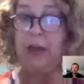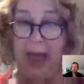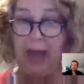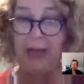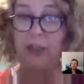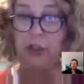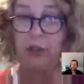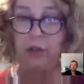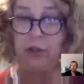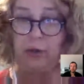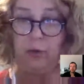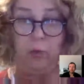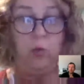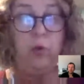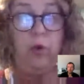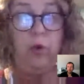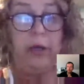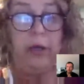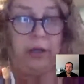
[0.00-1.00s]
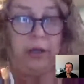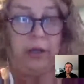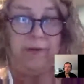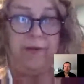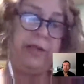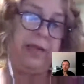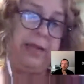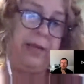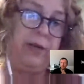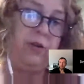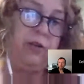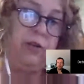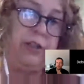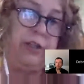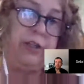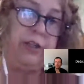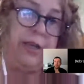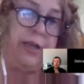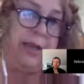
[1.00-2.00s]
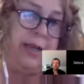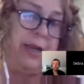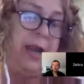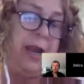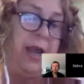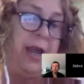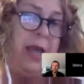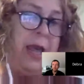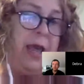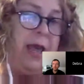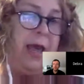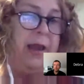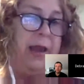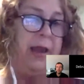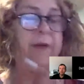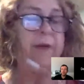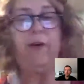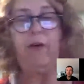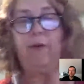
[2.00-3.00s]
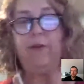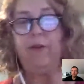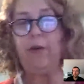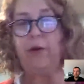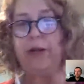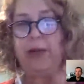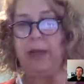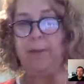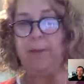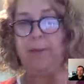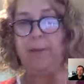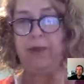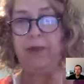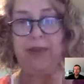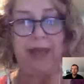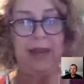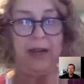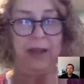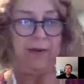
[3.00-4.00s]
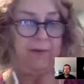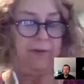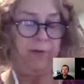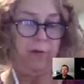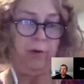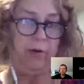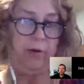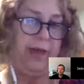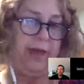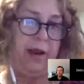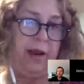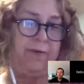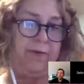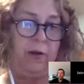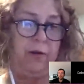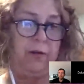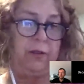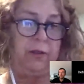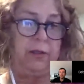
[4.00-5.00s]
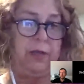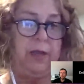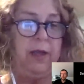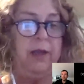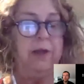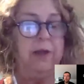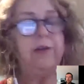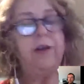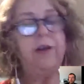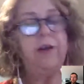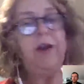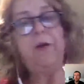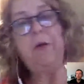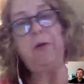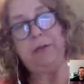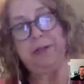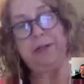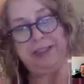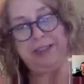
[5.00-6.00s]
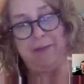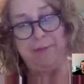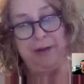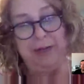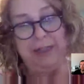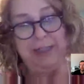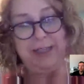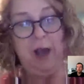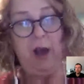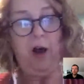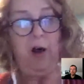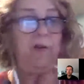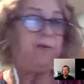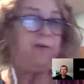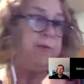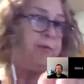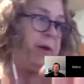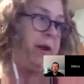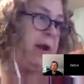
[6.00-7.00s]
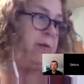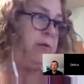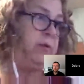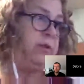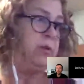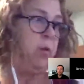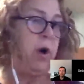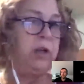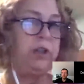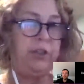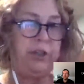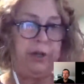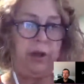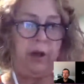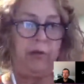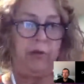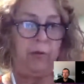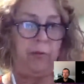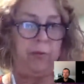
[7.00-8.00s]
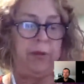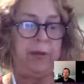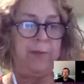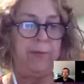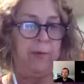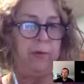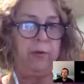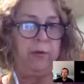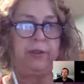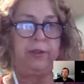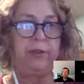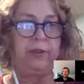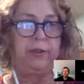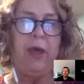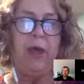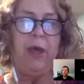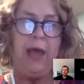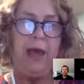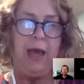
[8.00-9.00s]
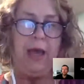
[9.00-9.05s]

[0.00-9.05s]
actually really feel the energy, and I felt very empathetic for that. I felt not only sad myself, but I was watching other people. So